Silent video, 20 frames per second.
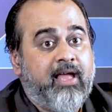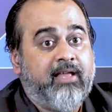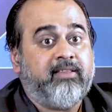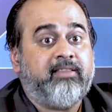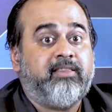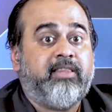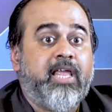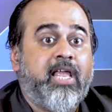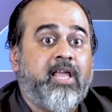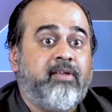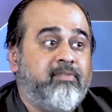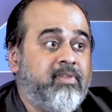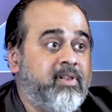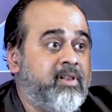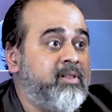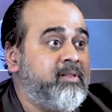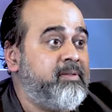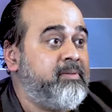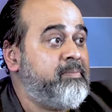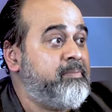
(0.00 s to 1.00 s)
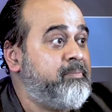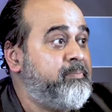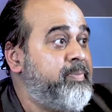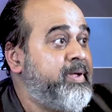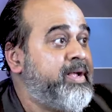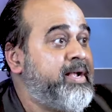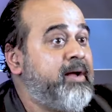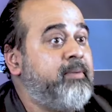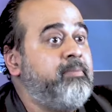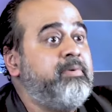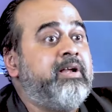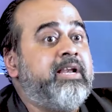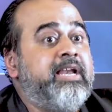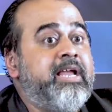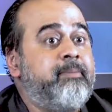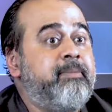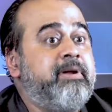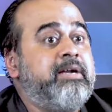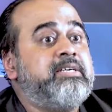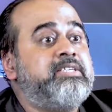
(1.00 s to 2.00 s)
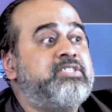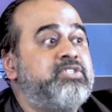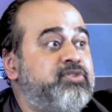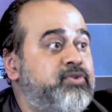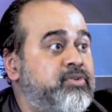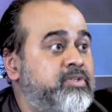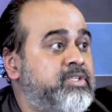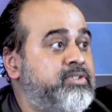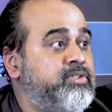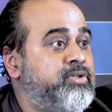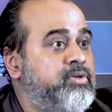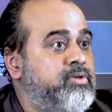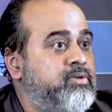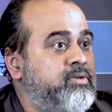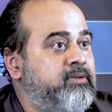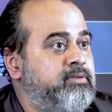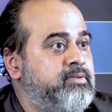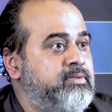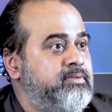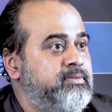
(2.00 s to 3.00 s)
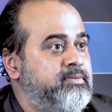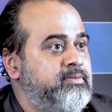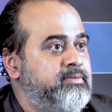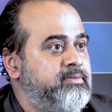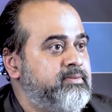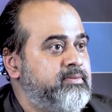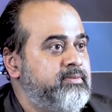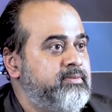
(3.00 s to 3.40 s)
And they will become claimants to the throne.